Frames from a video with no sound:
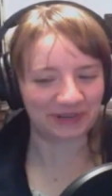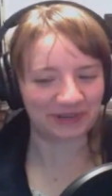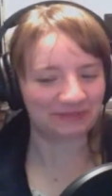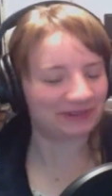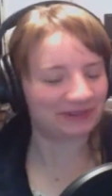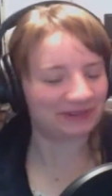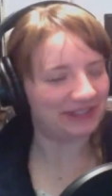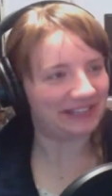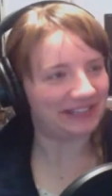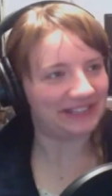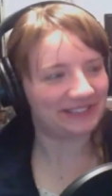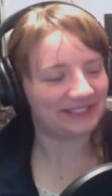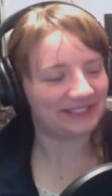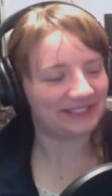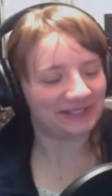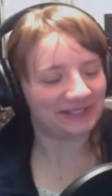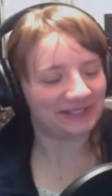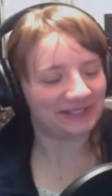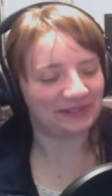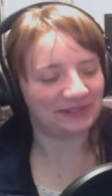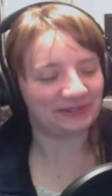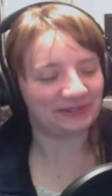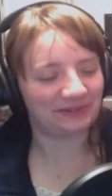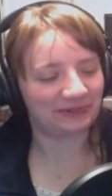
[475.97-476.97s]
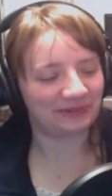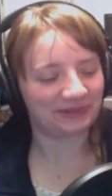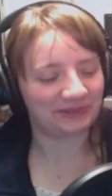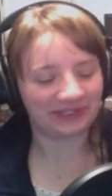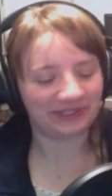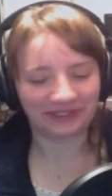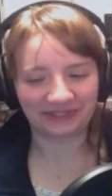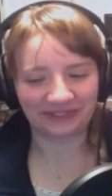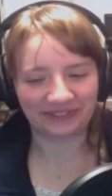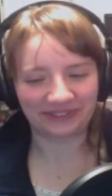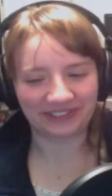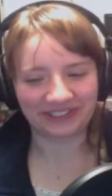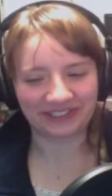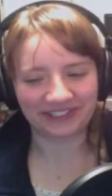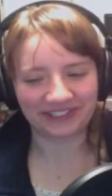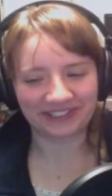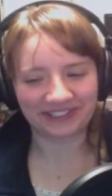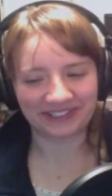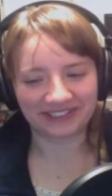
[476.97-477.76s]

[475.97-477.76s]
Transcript: and that's really what it is.